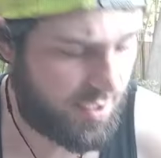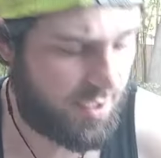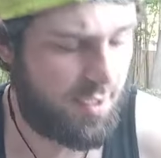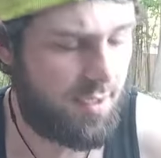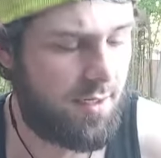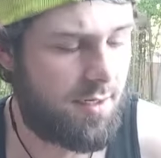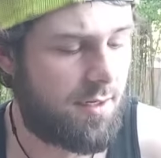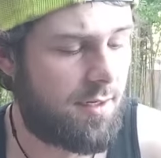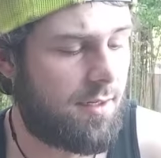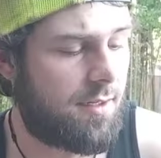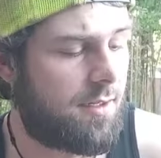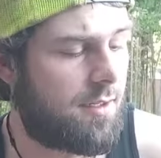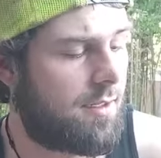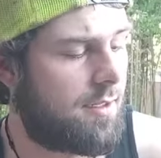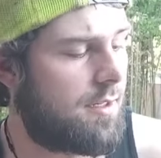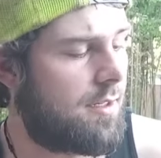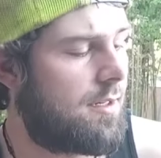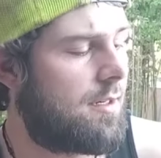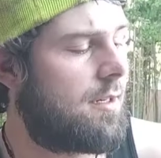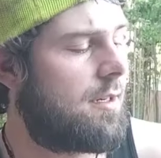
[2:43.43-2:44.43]
here
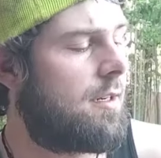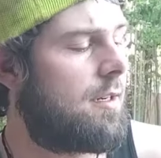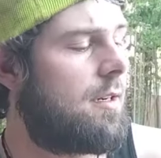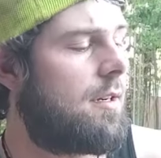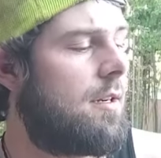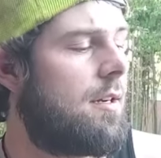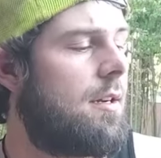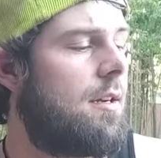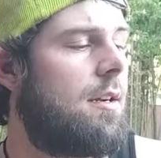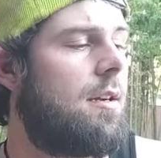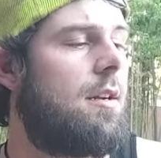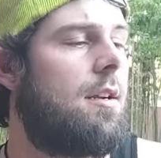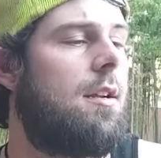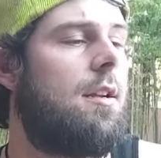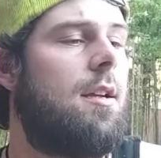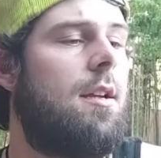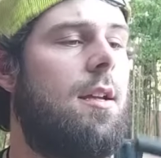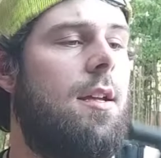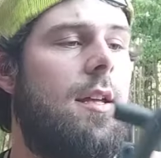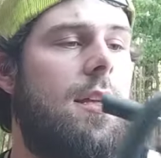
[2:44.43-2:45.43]

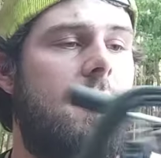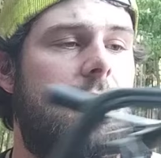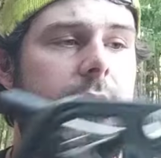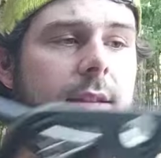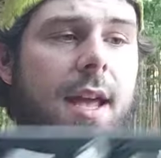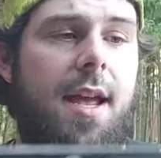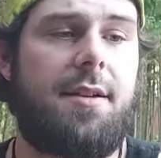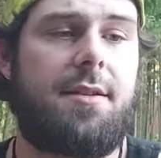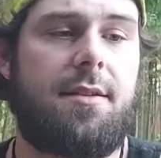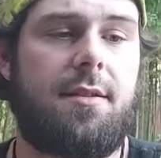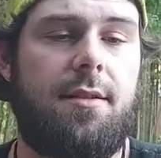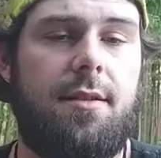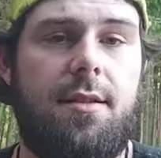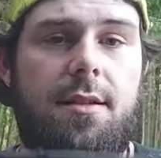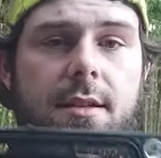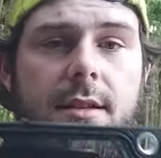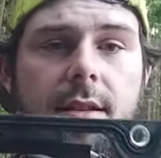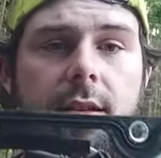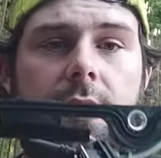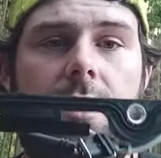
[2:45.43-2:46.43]
is
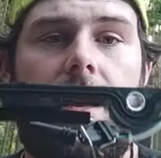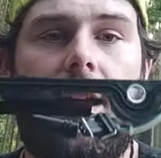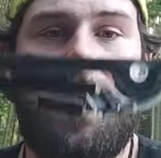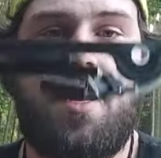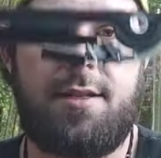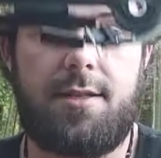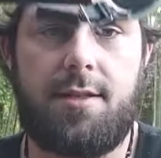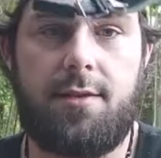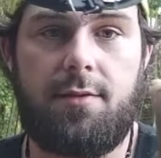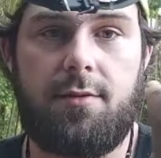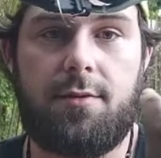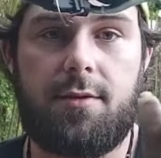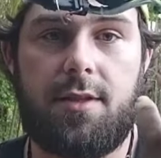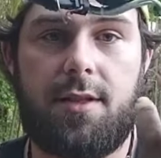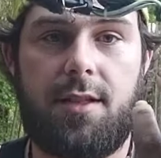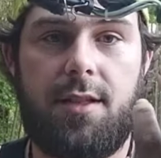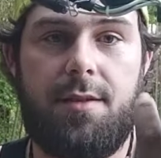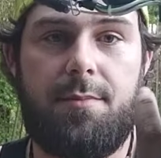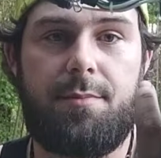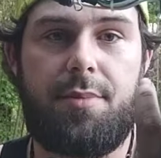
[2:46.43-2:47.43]
actually has the little
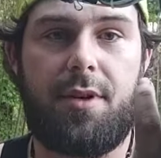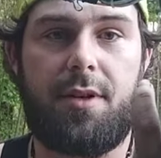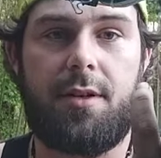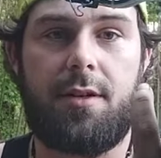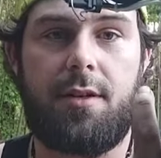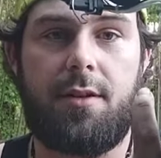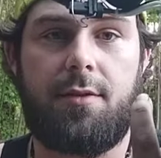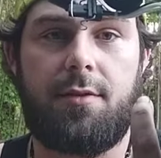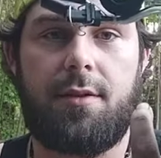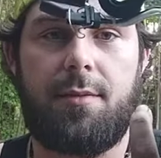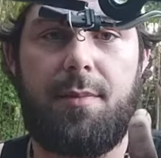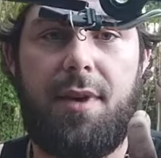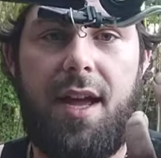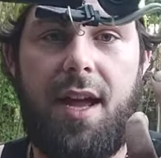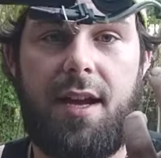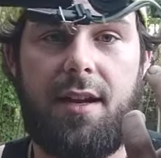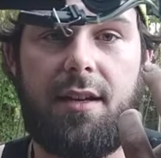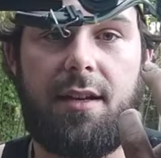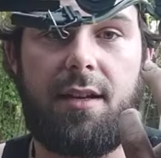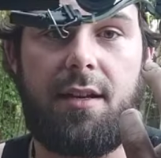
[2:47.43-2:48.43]
clip part on the
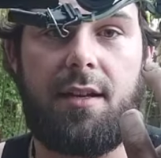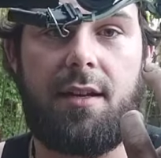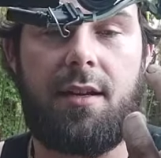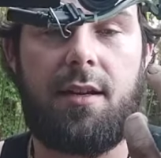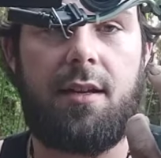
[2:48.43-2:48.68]
back.